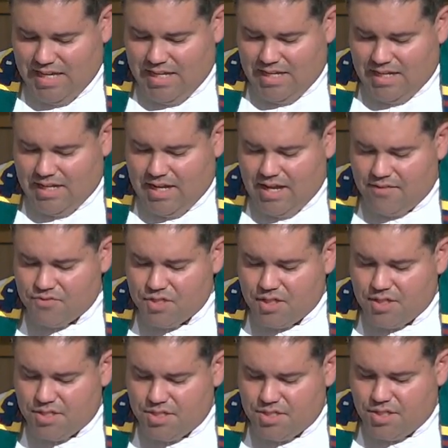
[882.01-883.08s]
Now, you have to
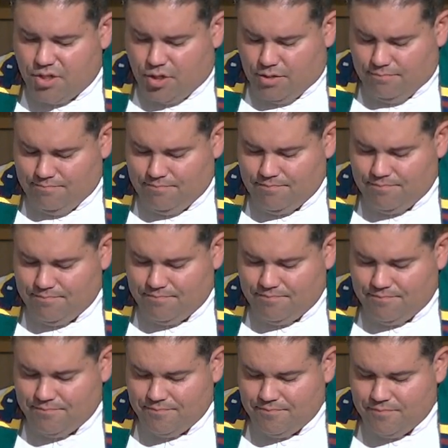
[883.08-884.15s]
consider
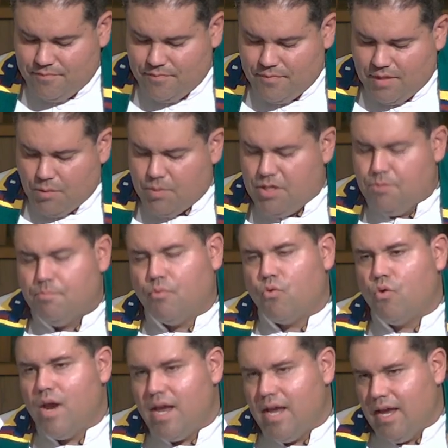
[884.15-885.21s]
that when you
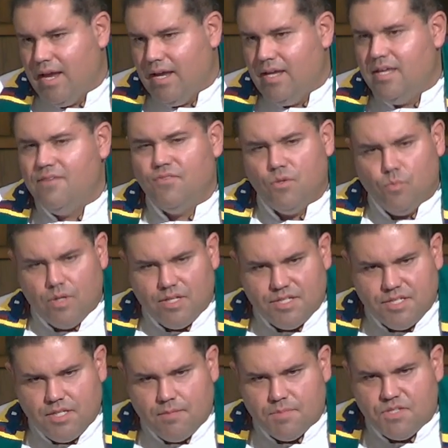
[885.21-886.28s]
pray, even when it
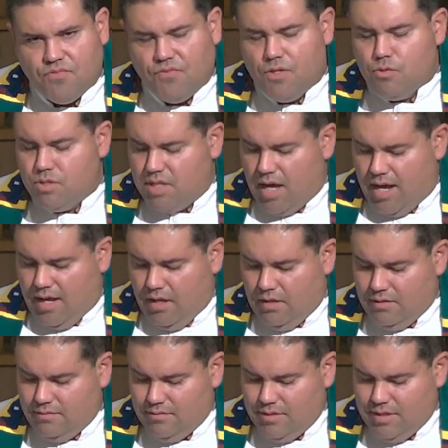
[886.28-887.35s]
seems futile,
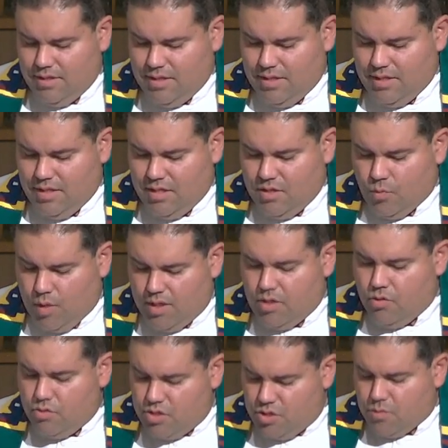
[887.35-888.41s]
what
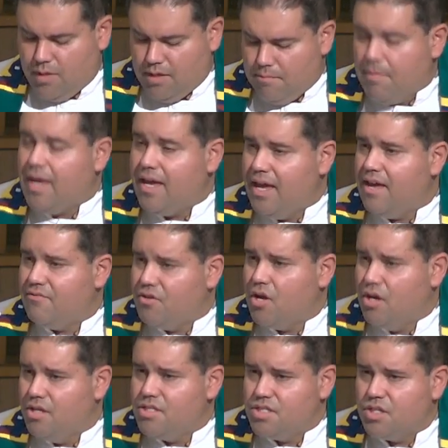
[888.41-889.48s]
you're doing may have
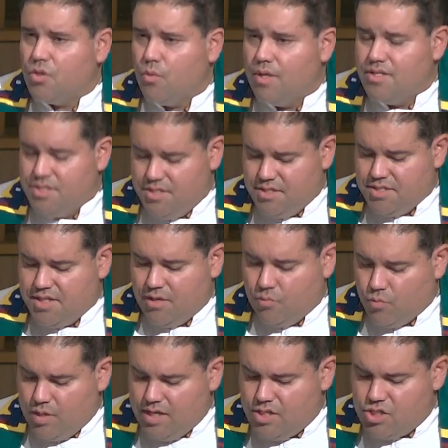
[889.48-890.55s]
consequences that
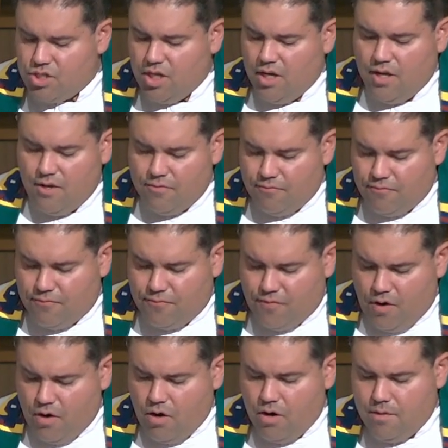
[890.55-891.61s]
reach
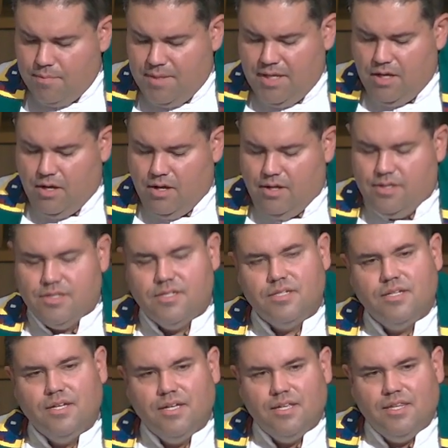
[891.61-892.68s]
far beyond
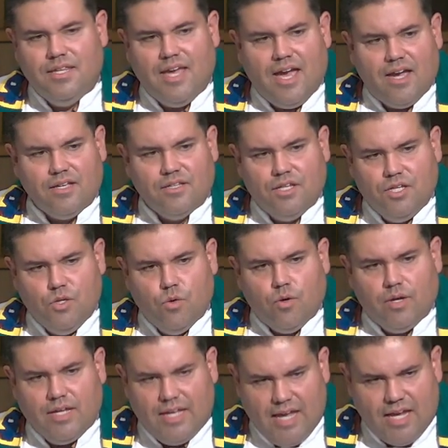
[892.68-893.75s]
the act that you are
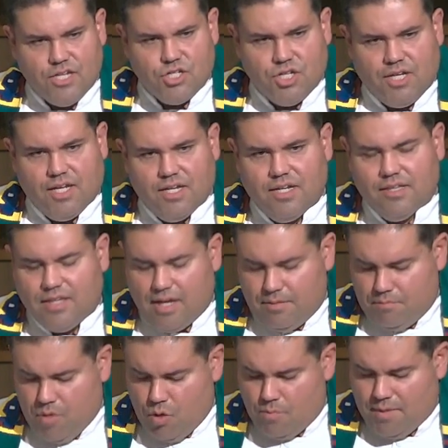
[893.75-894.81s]
engaging in at that
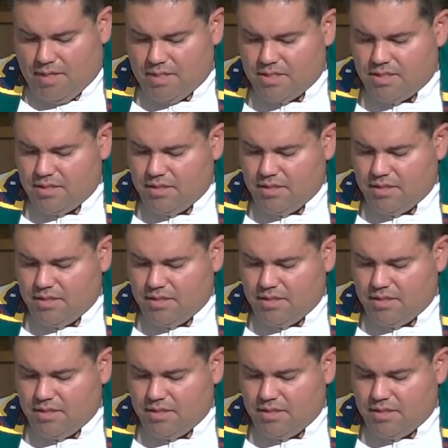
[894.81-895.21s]
moment.